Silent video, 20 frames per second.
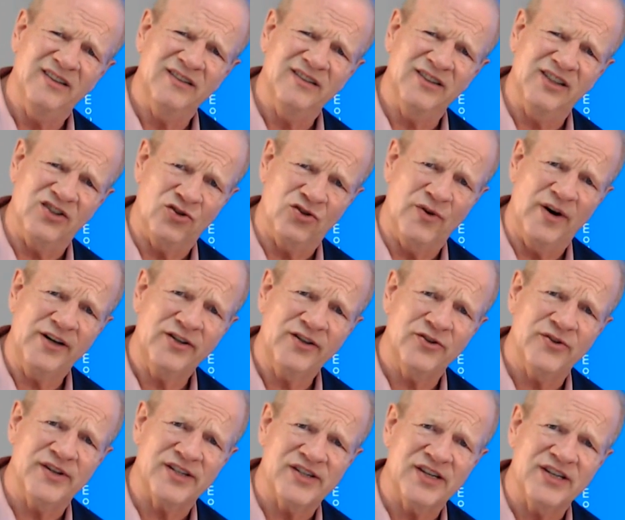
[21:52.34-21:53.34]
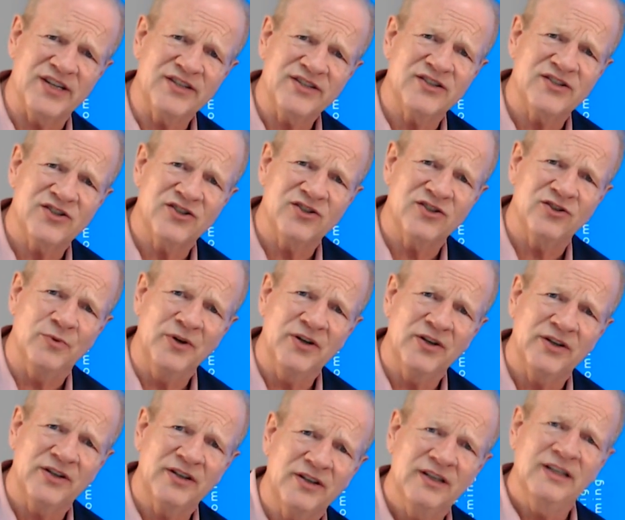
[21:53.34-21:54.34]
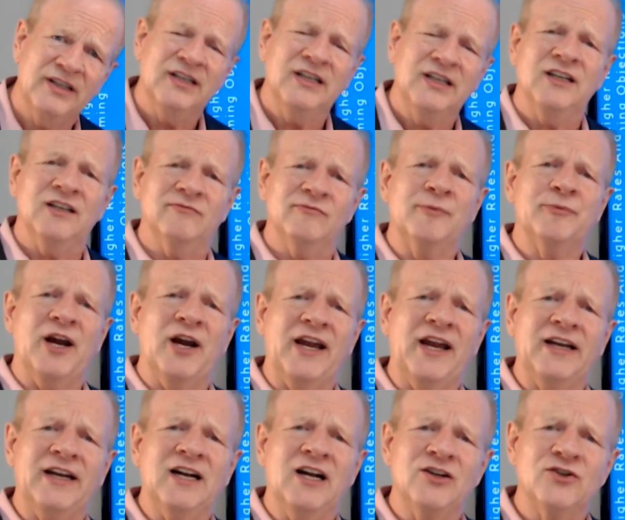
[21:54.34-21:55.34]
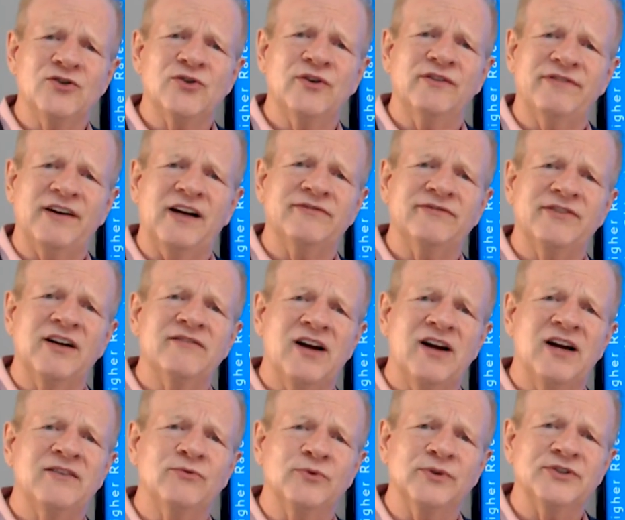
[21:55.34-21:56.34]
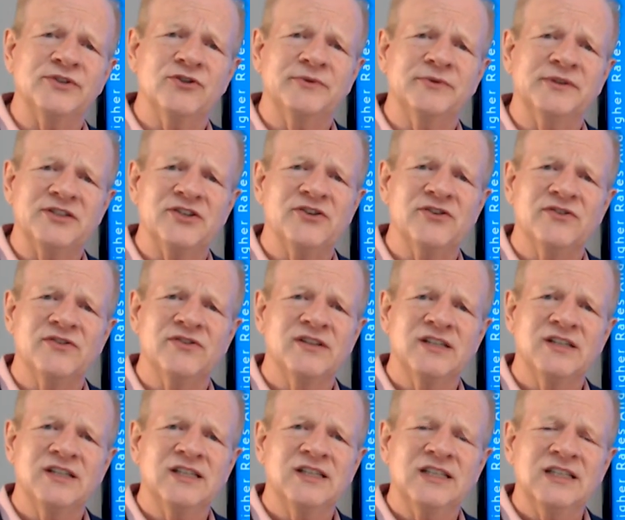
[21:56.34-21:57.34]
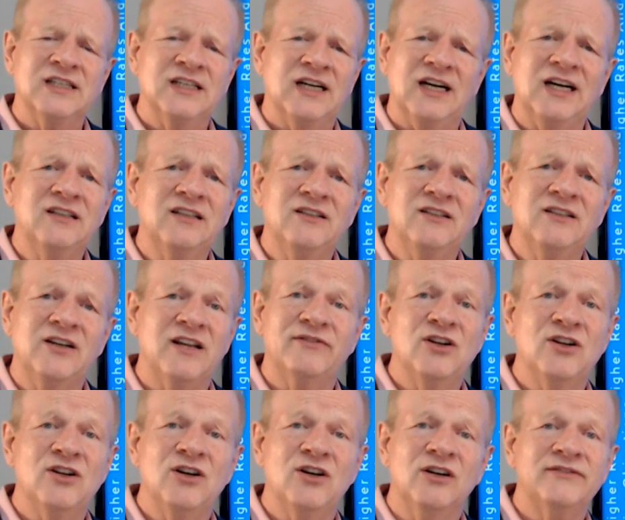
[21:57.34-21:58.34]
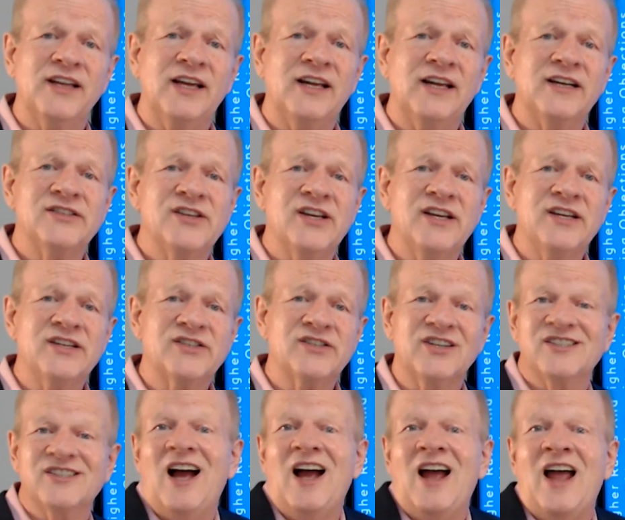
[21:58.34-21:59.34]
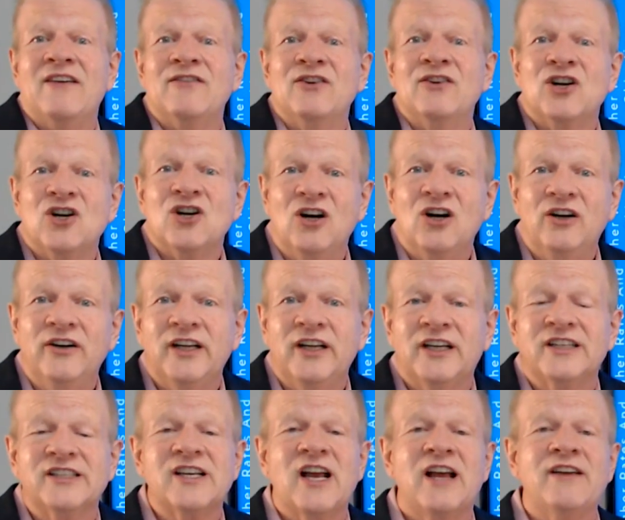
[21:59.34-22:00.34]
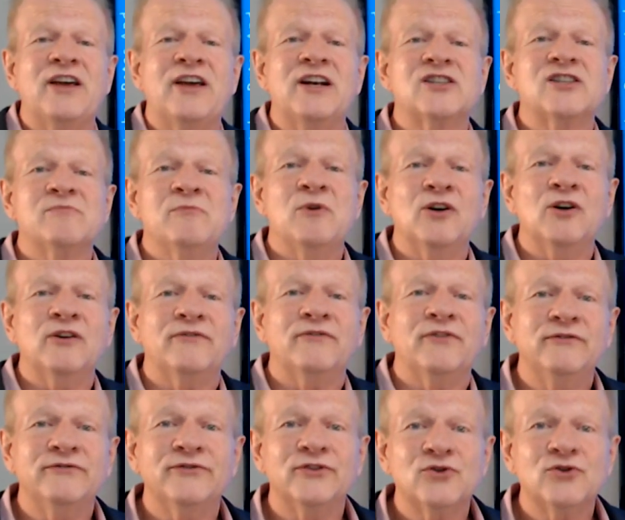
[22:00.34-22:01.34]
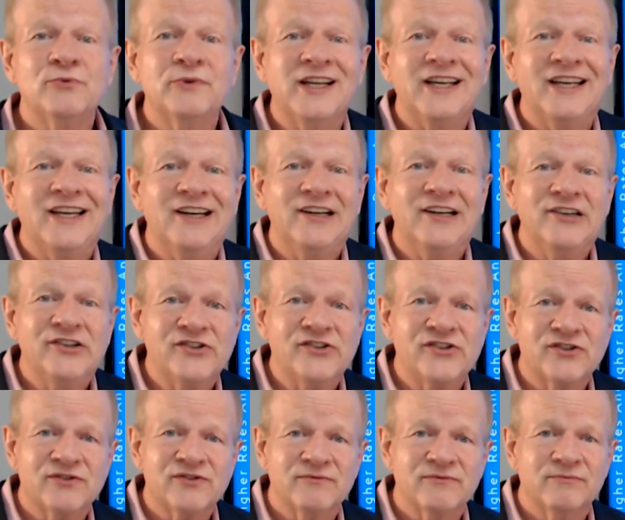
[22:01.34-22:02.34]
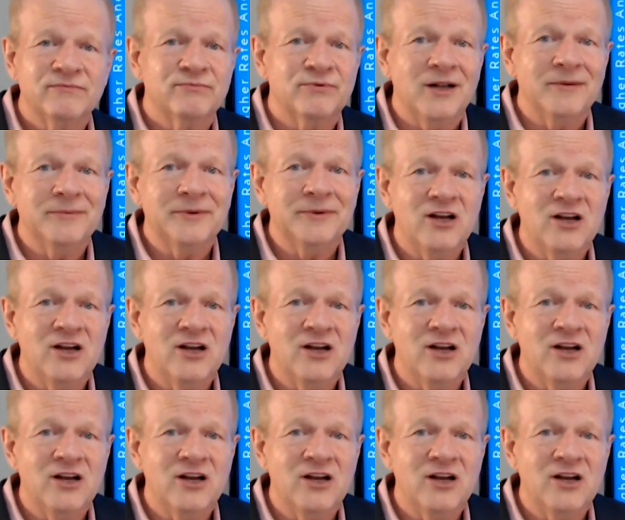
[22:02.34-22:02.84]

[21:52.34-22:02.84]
Does directory assistance still work? Remember 800-555-1212? I don't even know if that exists because I haven't called it because I've had a smartphone for 20 years, probably